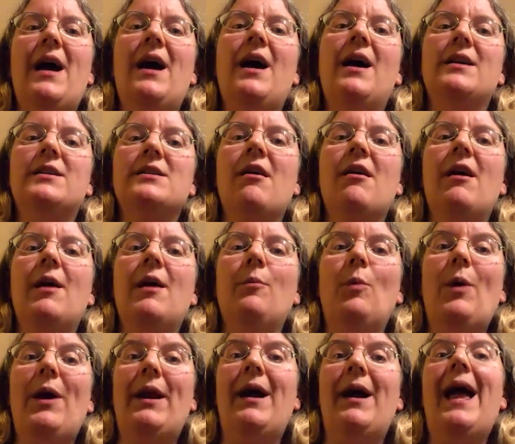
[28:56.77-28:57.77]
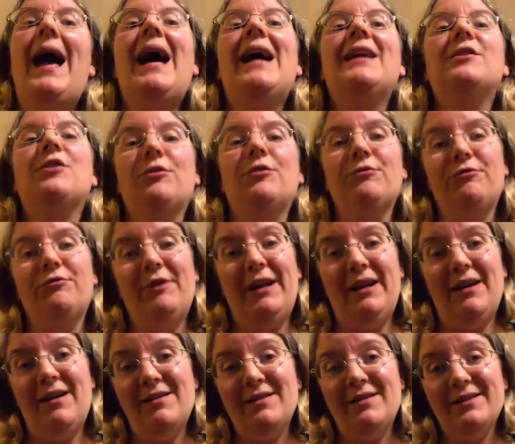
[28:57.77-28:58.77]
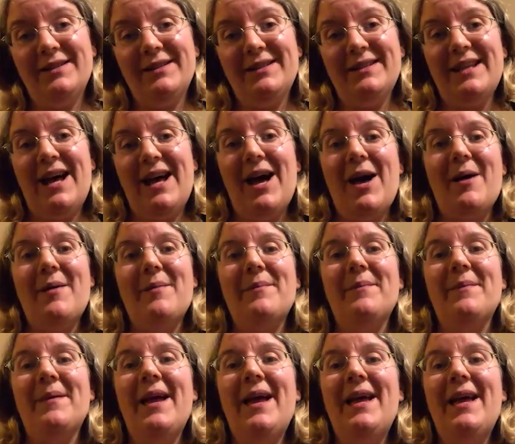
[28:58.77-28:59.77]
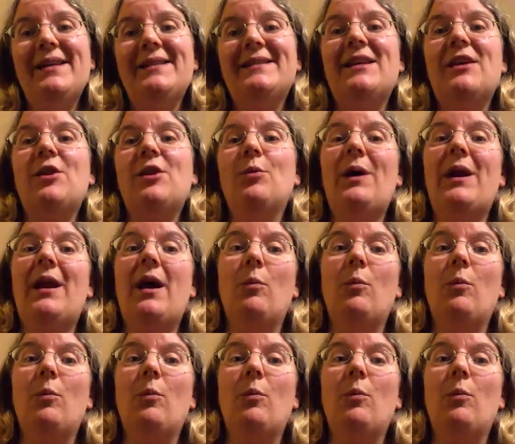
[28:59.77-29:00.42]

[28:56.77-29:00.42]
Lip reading: at a time when I had gone freelance, so that when